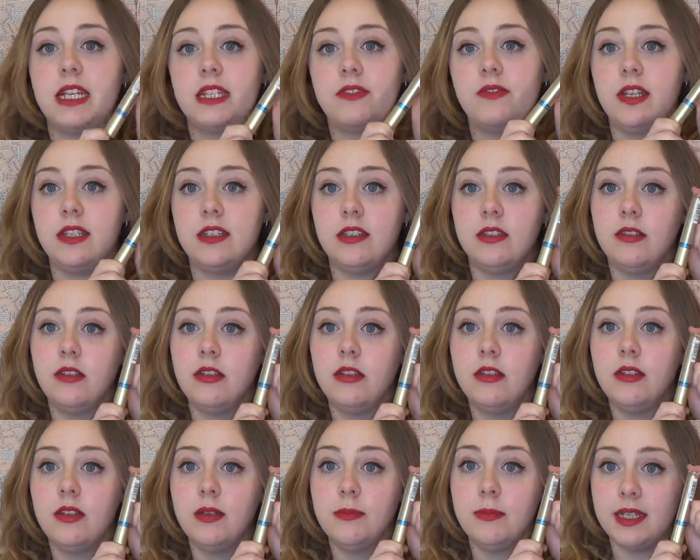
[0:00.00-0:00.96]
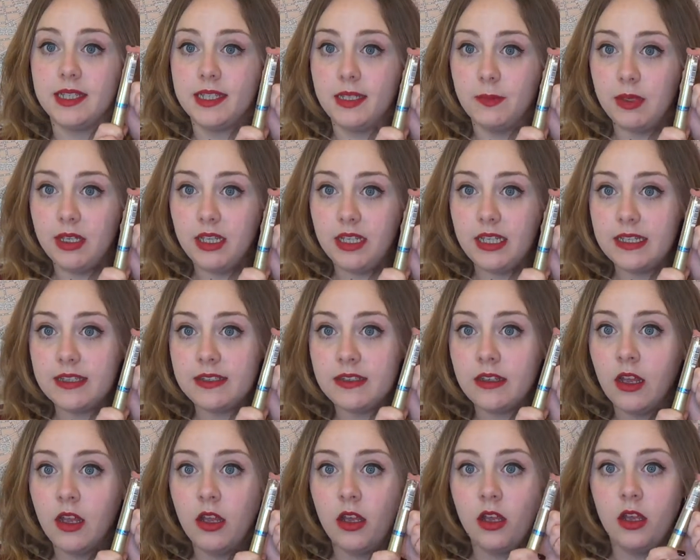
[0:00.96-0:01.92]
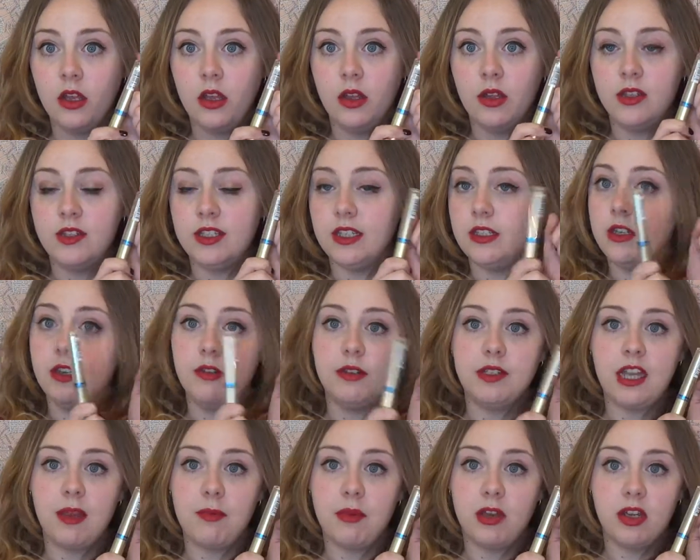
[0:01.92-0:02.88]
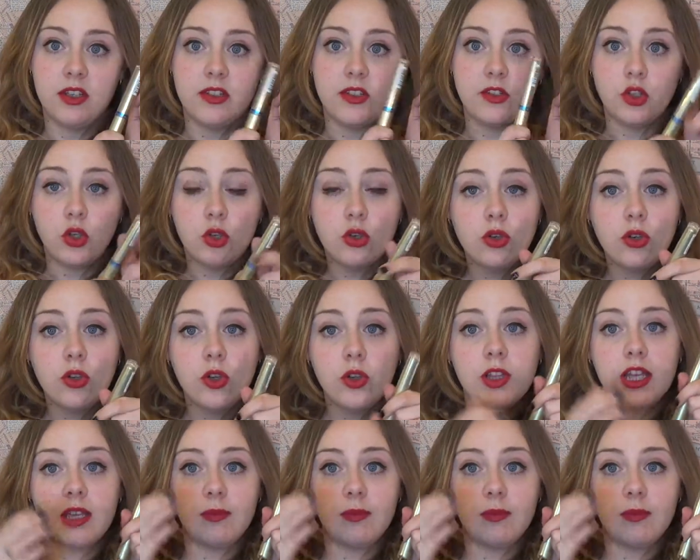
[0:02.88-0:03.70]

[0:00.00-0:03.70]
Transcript: Factor Masterpiece didn't irritate my eyes at all,